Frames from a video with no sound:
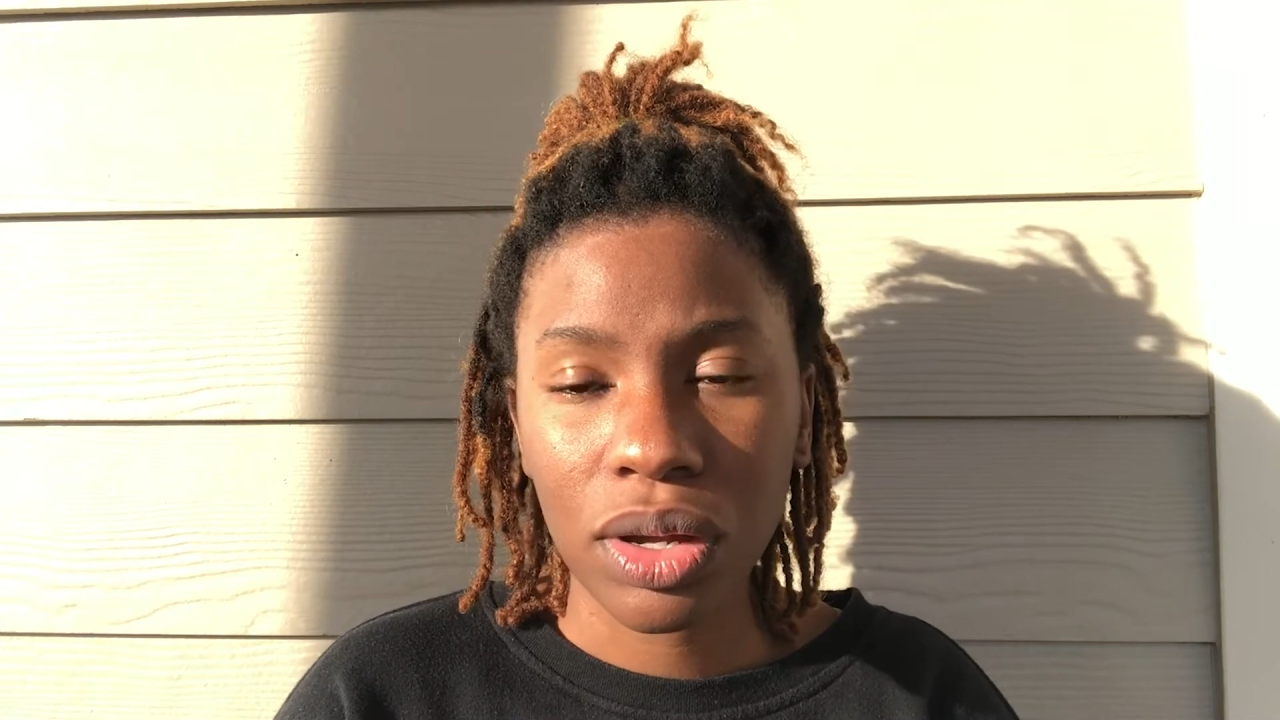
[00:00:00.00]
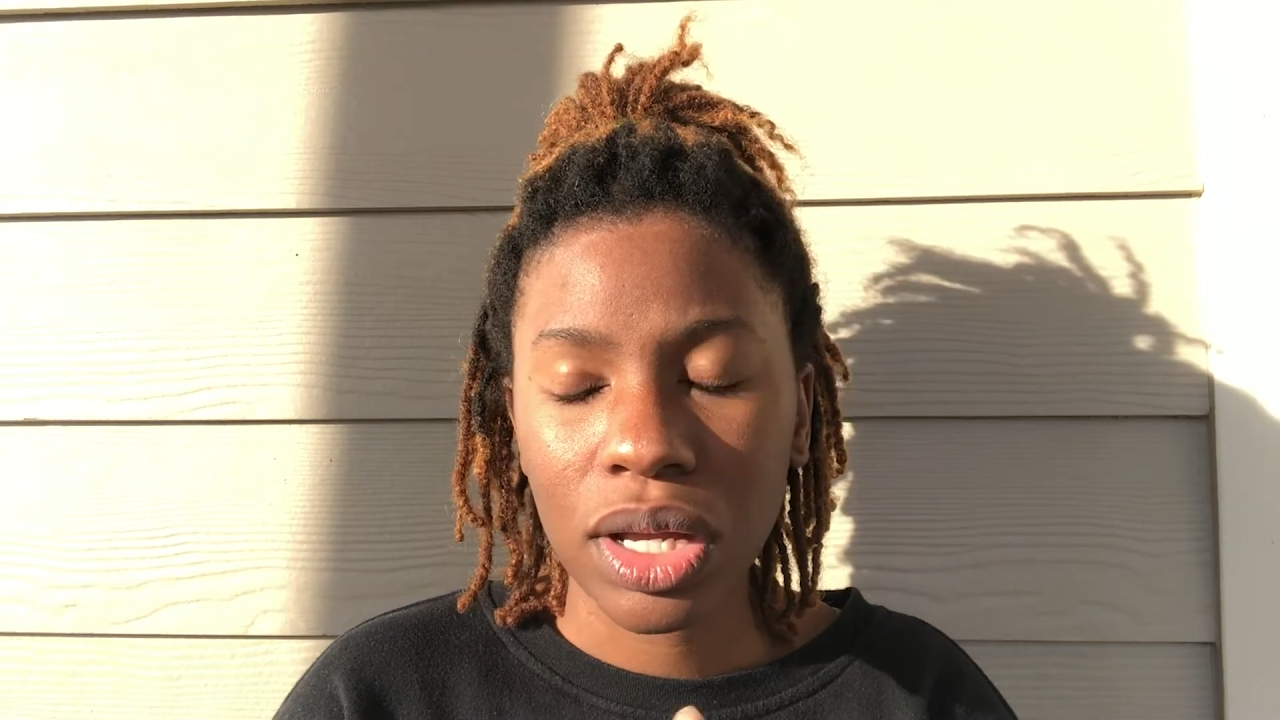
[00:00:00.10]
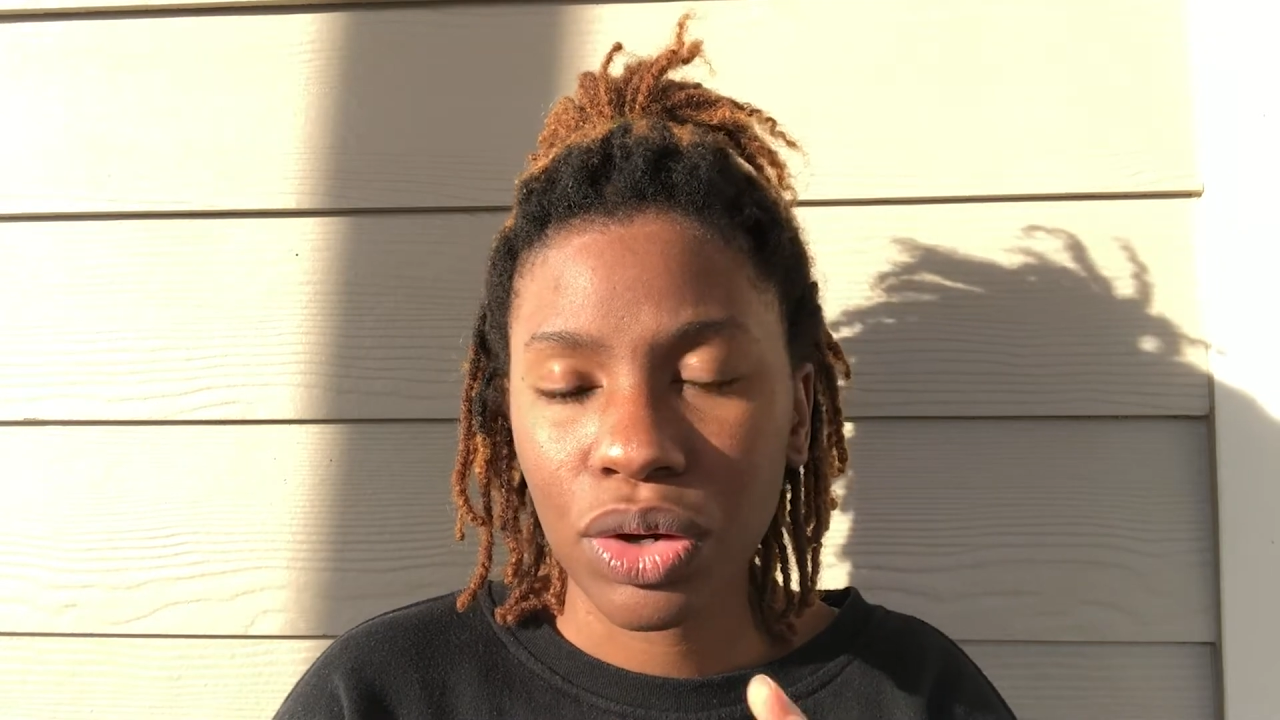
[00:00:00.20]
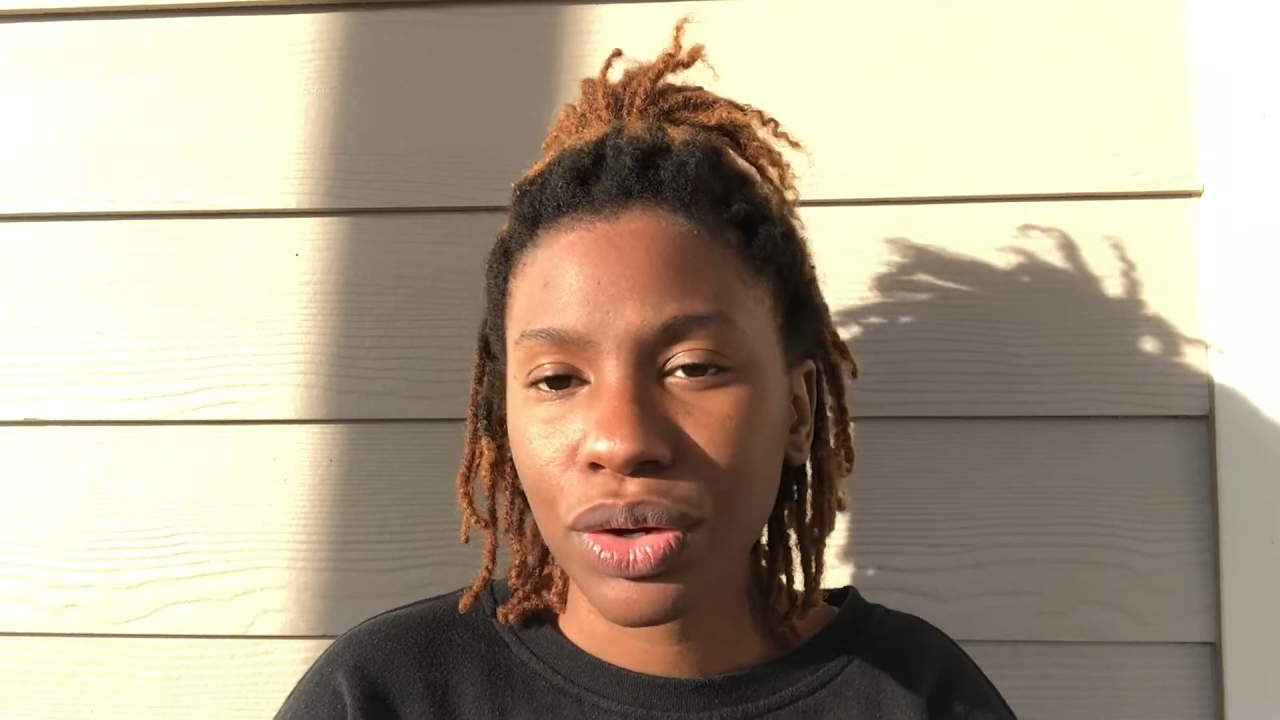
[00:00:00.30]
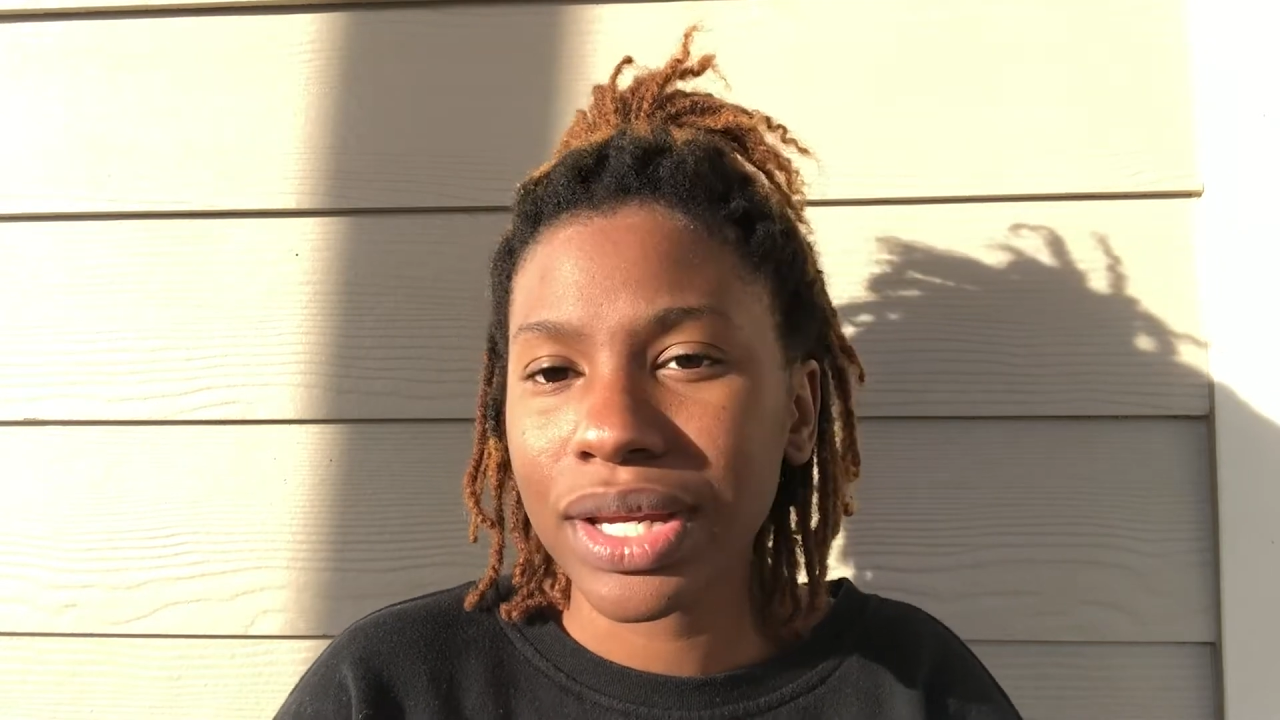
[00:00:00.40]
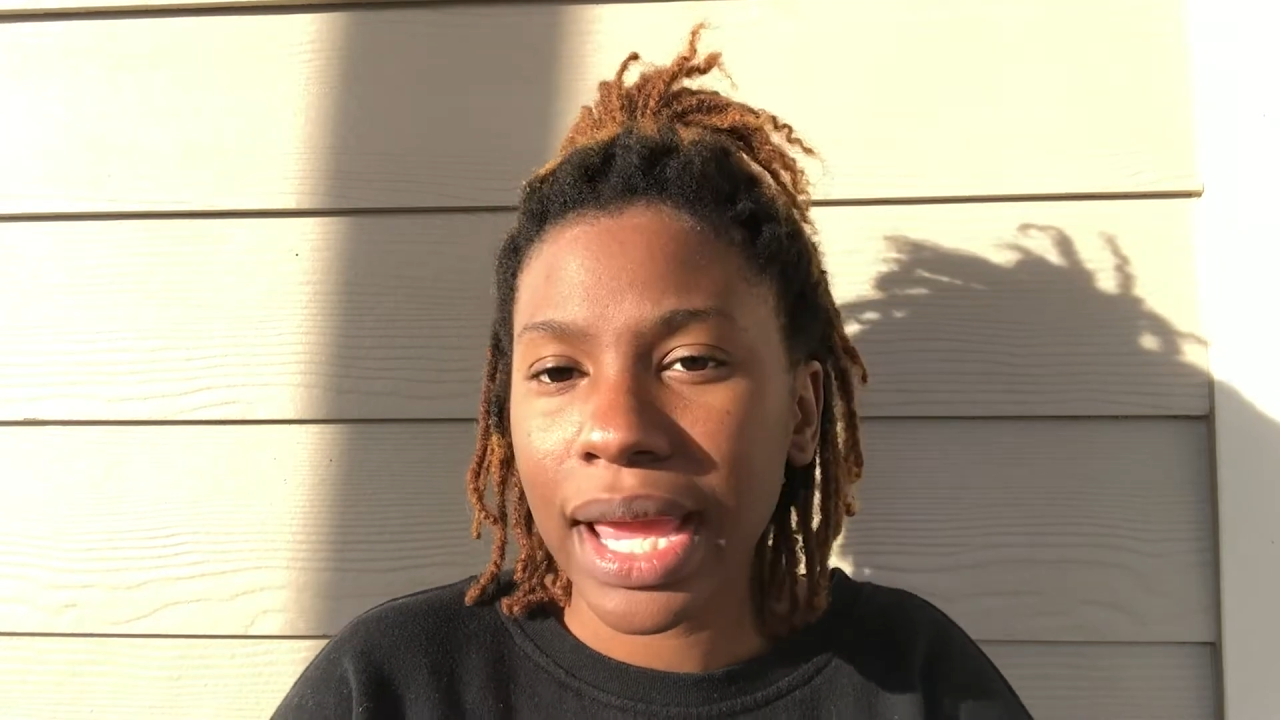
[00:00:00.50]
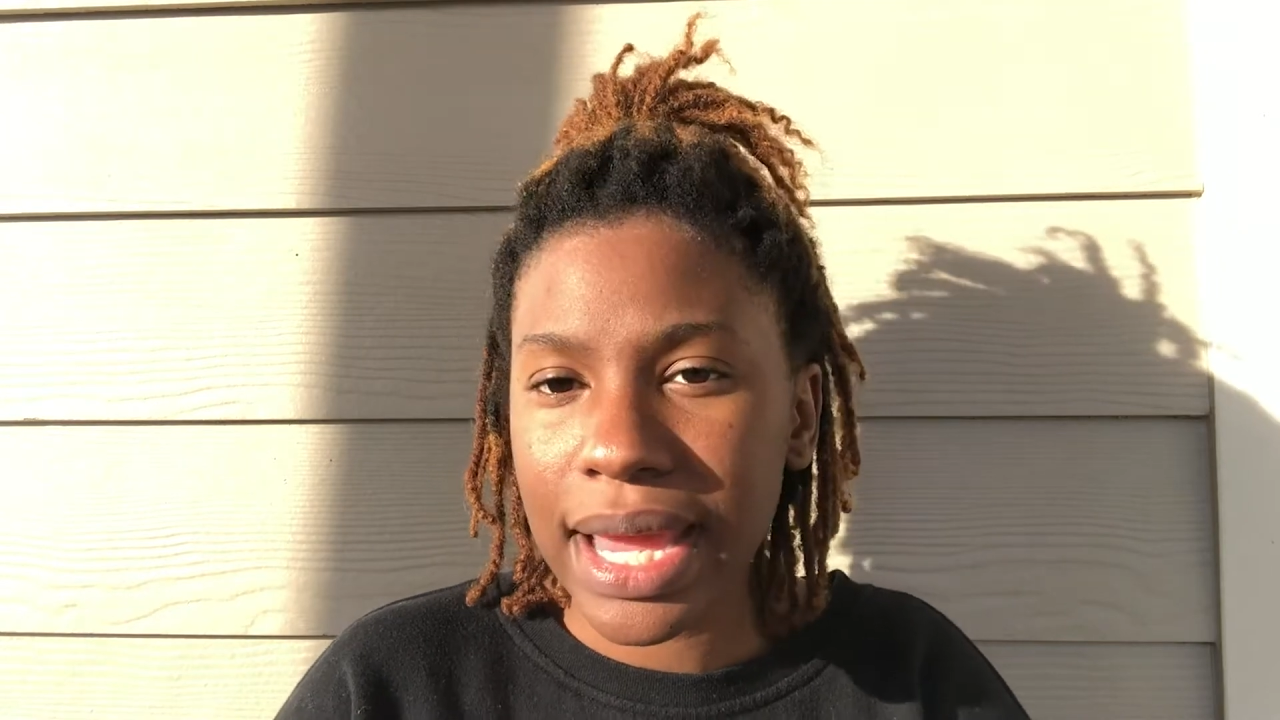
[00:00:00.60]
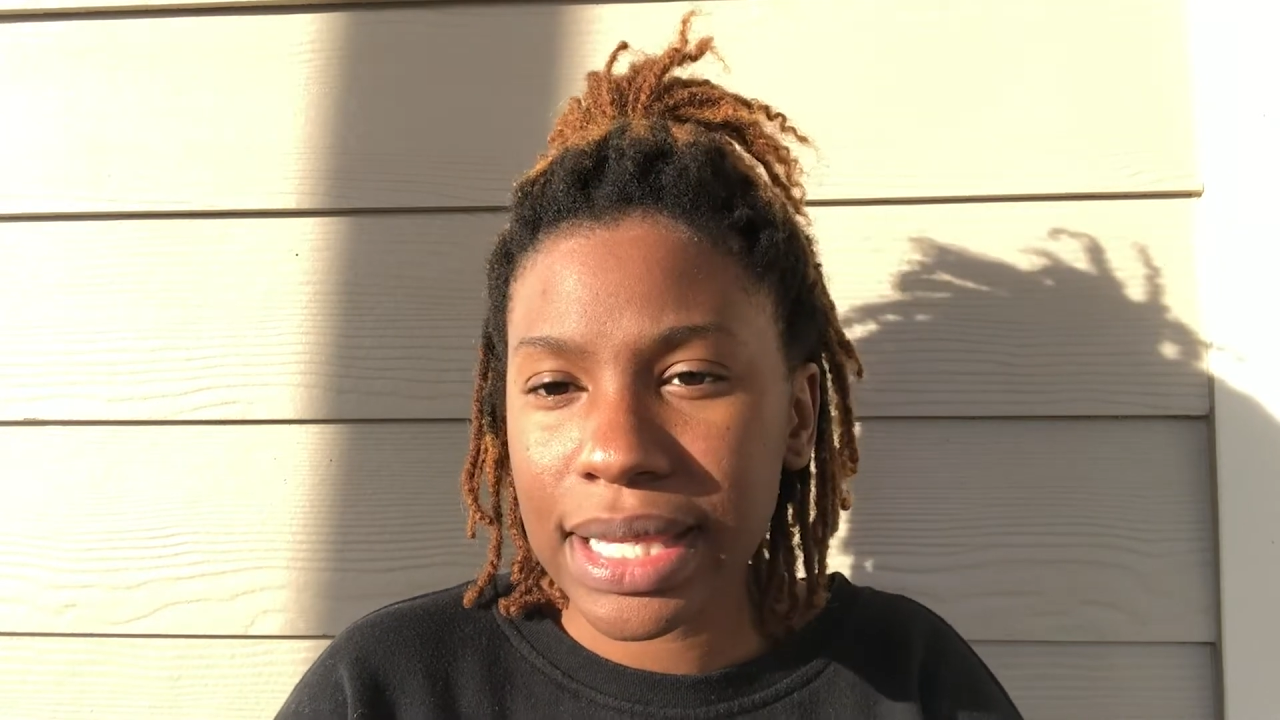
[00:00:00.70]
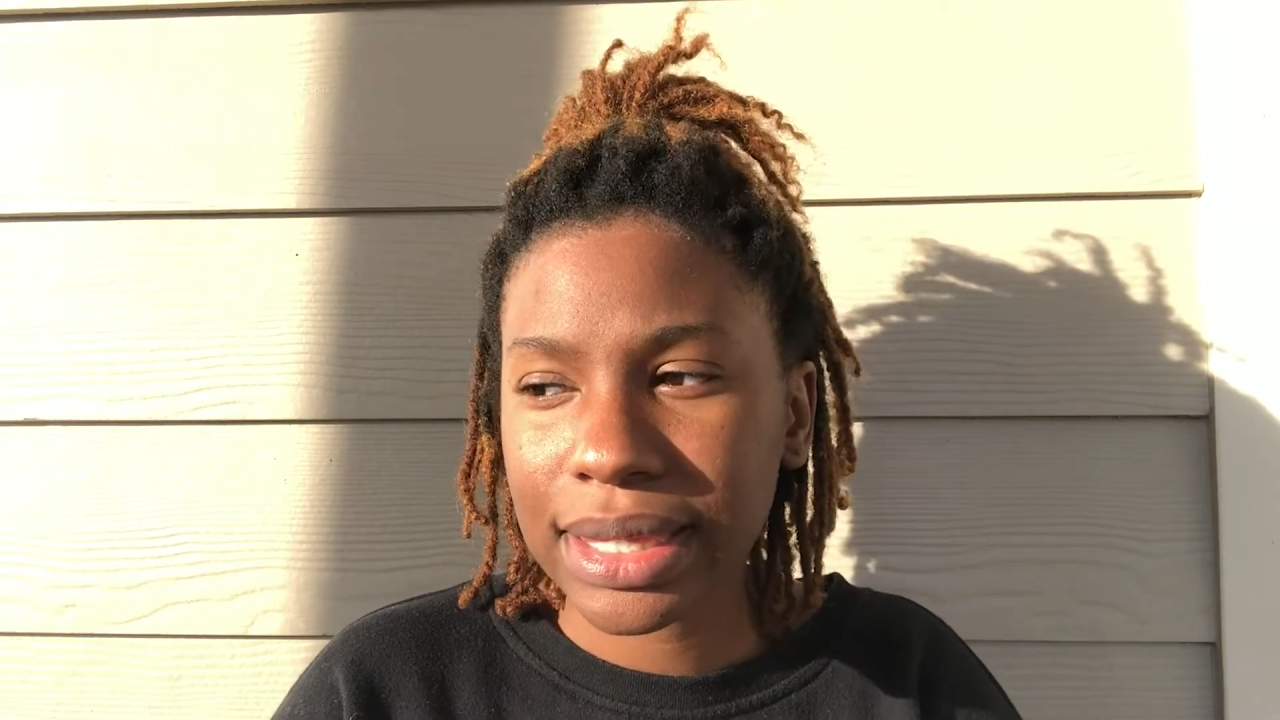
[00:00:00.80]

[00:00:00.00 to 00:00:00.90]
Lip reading: create